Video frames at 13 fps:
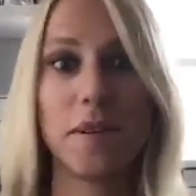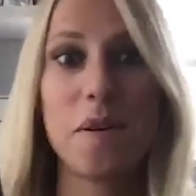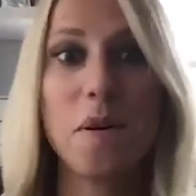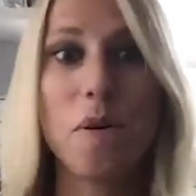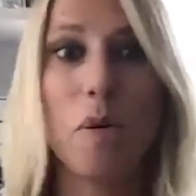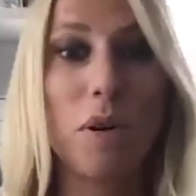
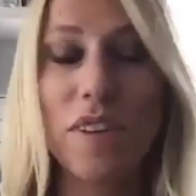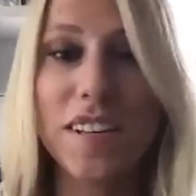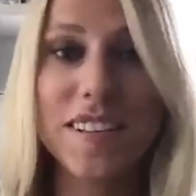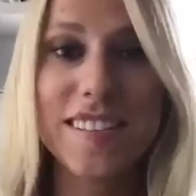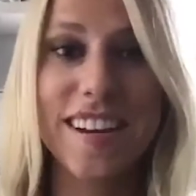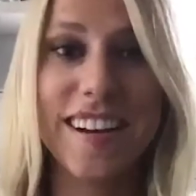or
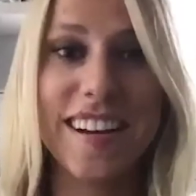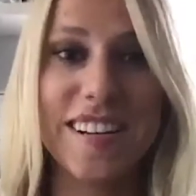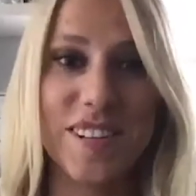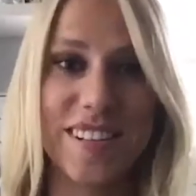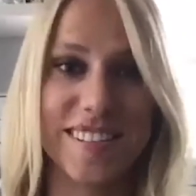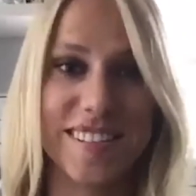real estate
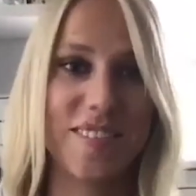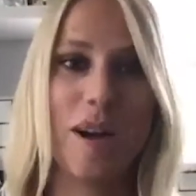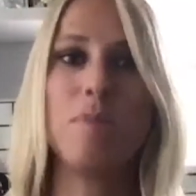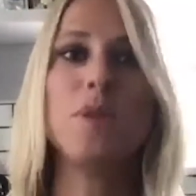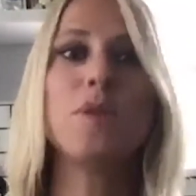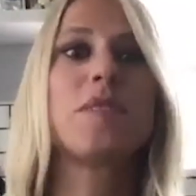agent. So
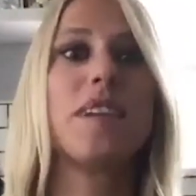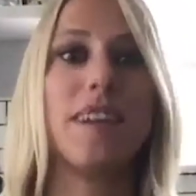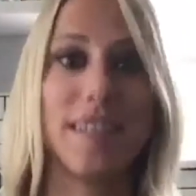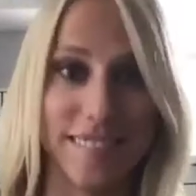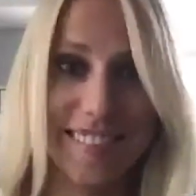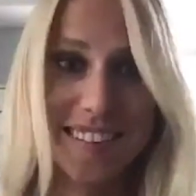I'm used to
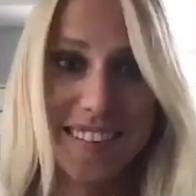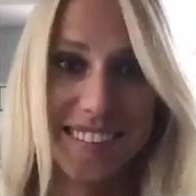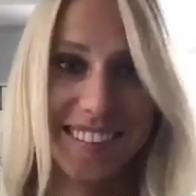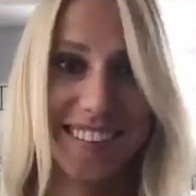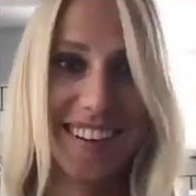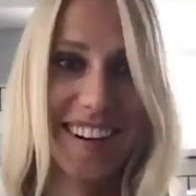hustling,
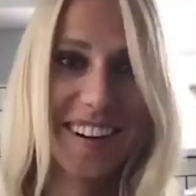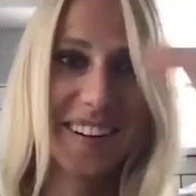you know?